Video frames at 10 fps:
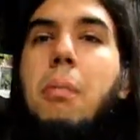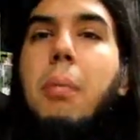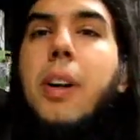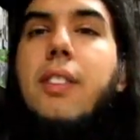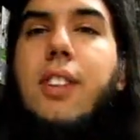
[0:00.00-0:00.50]

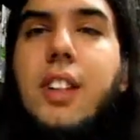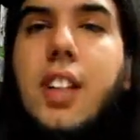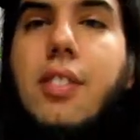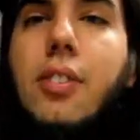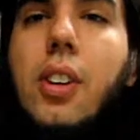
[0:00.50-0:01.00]
Bravely
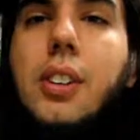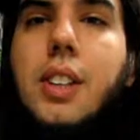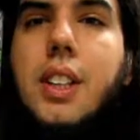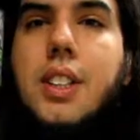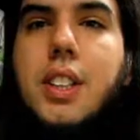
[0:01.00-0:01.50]

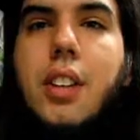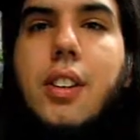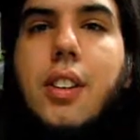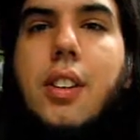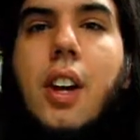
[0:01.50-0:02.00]
Default is
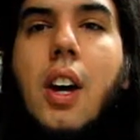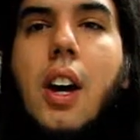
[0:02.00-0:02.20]
another